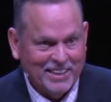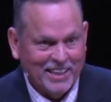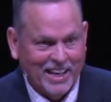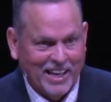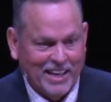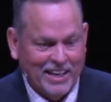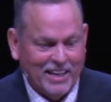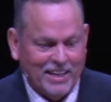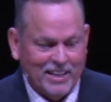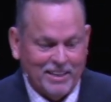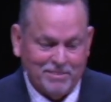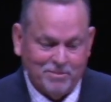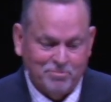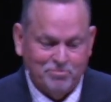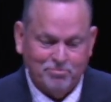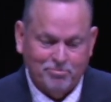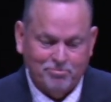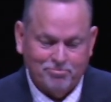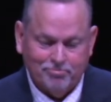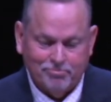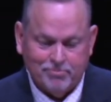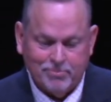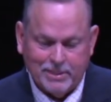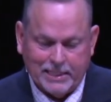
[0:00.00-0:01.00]
uh,
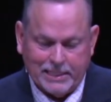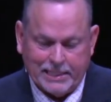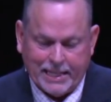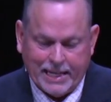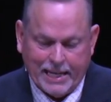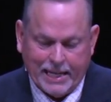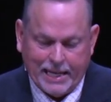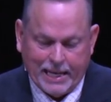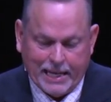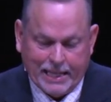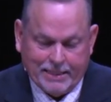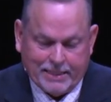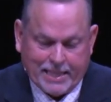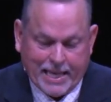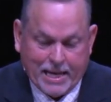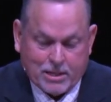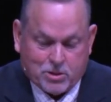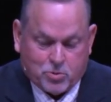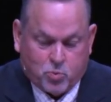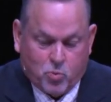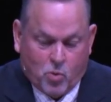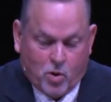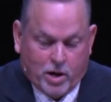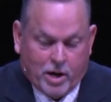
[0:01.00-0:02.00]

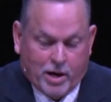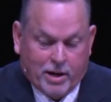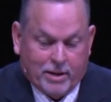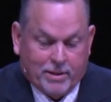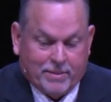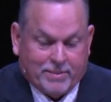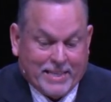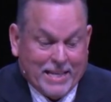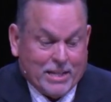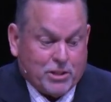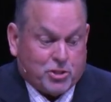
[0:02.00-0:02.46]
that's where this